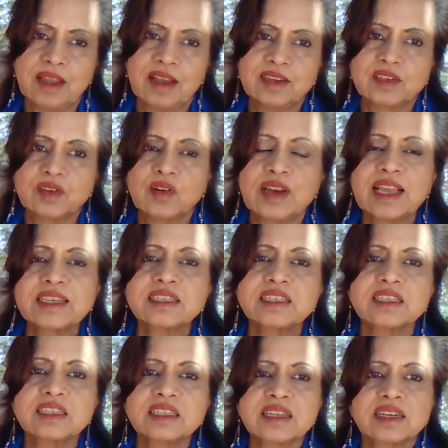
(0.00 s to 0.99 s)
So let's
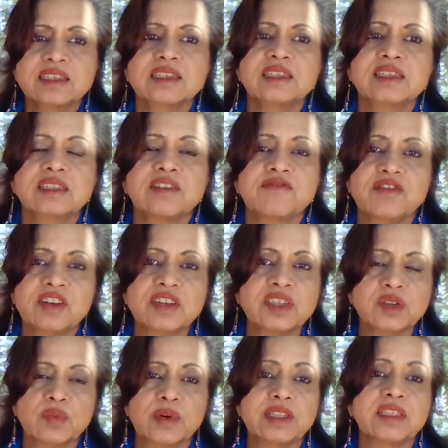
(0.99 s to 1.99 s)
discuss the
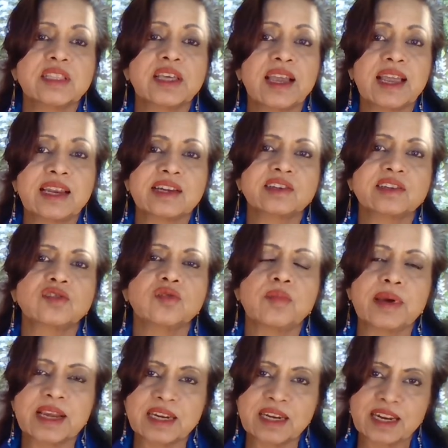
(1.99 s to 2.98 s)
first one, the
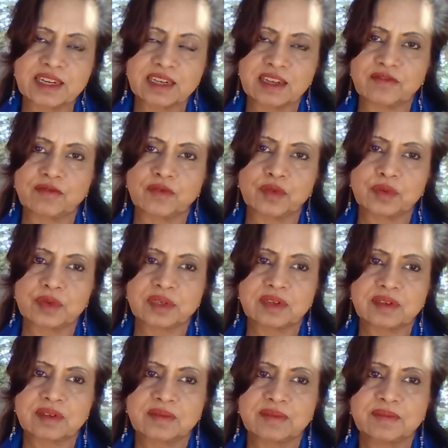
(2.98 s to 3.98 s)
electromagnetic
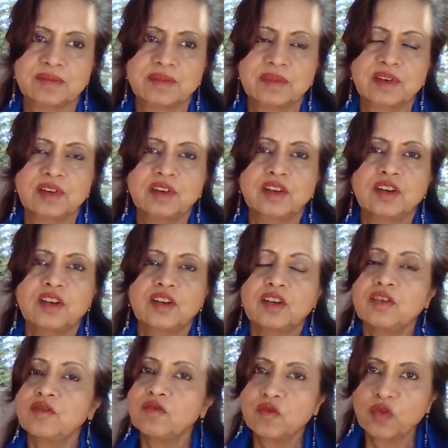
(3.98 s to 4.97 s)
force.
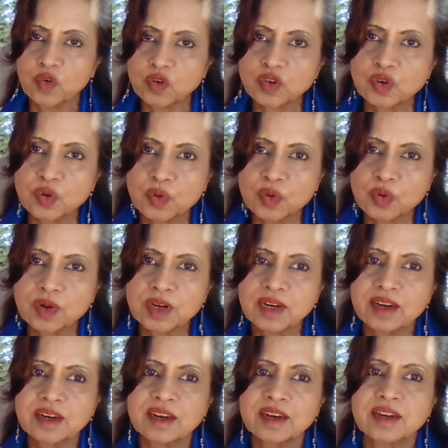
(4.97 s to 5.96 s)
Photon
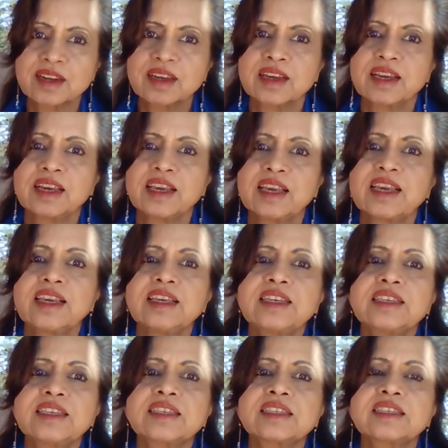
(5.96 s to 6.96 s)

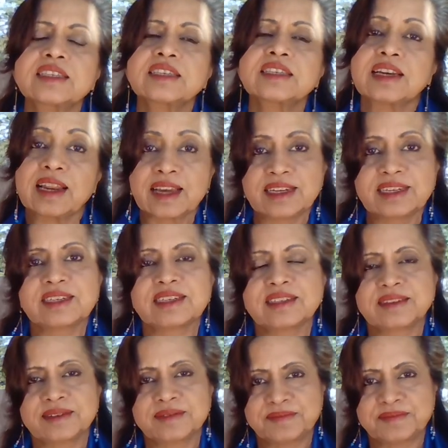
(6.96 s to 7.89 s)
is light.